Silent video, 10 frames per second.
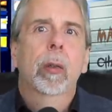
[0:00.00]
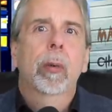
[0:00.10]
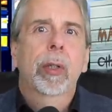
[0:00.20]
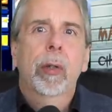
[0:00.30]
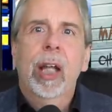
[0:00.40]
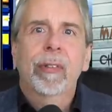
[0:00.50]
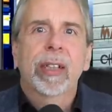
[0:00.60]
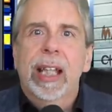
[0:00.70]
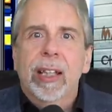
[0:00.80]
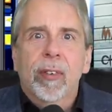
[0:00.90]
We don't have
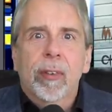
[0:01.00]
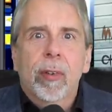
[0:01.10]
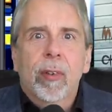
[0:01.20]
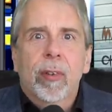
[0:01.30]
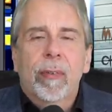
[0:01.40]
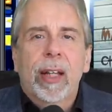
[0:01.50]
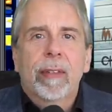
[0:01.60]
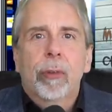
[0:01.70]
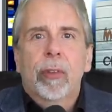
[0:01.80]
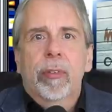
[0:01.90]
an instance of that
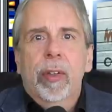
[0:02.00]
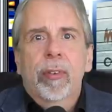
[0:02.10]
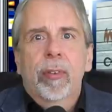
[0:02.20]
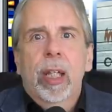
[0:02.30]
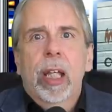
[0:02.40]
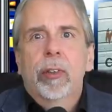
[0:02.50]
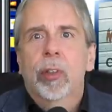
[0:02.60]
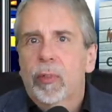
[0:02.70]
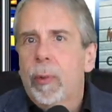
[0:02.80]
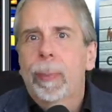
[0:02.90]
in front of us,
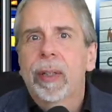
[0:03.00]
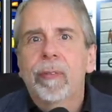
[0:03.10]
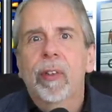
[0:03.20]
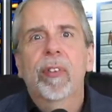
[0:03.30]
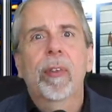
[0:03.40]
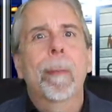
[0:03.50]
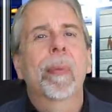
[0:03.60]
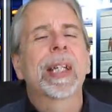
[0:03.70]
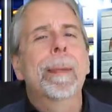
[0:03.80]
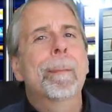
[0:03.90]
just the belief that
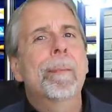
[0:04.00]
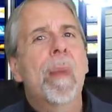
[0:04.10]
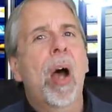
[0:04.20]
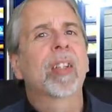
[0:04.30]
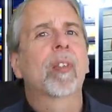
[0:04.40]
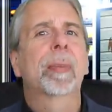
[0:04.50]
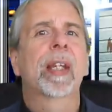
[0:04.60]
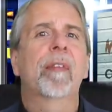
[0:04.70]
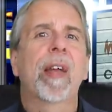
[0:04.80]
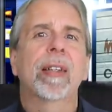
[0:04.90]
somebody might
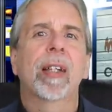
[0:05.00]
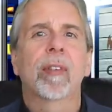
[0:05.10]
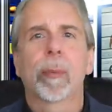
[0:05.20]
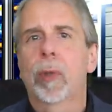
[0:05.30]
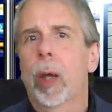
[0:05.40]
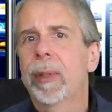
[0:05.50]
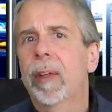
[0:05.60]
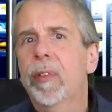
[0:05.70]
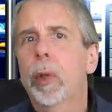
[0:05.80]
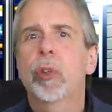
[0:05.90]
be offended sometime in
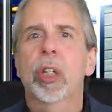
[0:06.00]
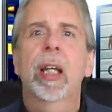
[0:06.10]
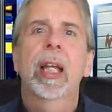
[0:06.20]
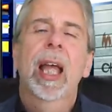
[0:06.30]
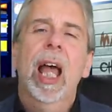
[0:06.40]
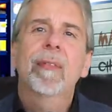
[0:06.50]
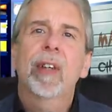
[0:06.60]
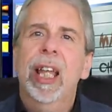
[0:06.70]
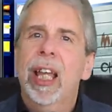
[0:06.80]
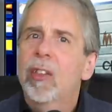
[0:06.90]
the future,
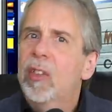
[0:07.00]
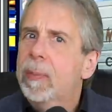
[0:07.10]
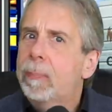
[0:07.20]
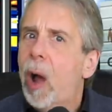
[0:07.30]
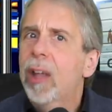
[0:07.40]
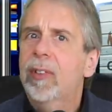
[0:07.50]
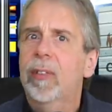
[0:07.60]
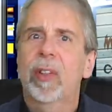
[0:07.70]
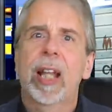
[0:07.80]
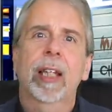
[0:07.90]
and that in spite
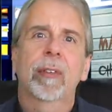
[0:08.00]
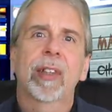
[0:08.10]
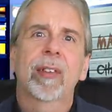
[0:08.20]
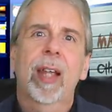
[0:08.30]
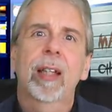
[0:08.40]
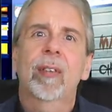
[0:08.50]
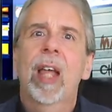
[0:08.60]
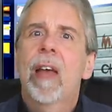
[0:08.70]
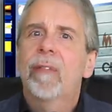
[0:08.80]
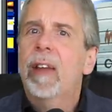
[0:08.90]
of the lack of
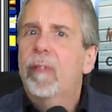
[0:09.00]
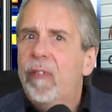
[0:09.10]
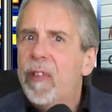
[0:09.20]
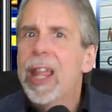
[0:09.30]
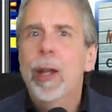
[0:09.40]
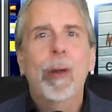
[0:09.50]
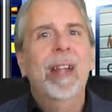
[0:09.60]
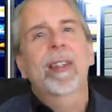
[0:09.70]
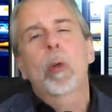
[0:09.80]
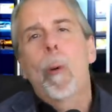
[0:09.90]
intent, that
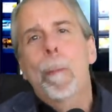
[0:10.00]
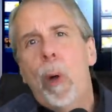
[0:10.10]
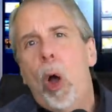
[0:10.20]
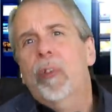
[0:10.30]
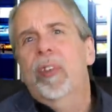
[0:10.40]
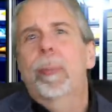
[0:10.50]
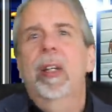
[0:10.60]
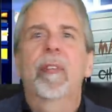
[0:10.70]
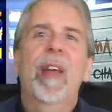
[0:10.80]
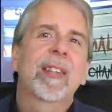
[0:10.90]
theoretical
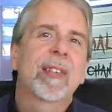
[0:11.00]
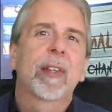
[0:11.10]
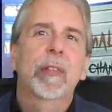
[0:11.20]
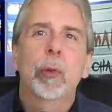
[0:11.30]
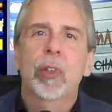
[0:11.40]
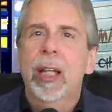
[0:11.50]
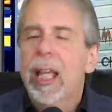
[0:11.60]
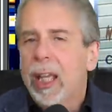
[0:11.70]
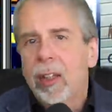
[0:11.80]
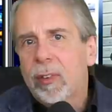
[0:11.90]
possible offence in the future
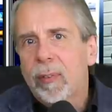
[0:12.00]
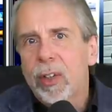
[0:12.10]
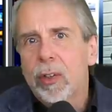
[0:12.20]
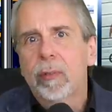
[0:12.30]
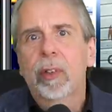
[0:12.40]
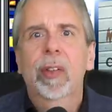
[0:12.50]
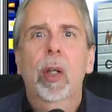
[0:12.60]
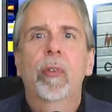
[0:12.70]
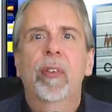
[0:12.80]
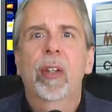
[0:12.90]
is sufficient for the
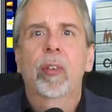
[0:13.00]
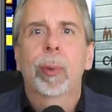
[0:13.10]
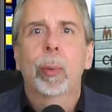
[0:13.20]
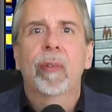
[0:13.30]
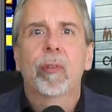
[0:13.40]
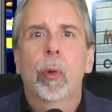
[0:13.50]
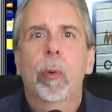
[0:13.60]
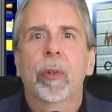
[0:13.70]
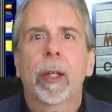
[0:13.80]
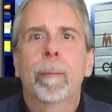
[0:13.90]
content to be
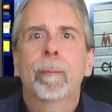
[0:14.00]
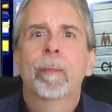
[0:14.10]
withdrawn.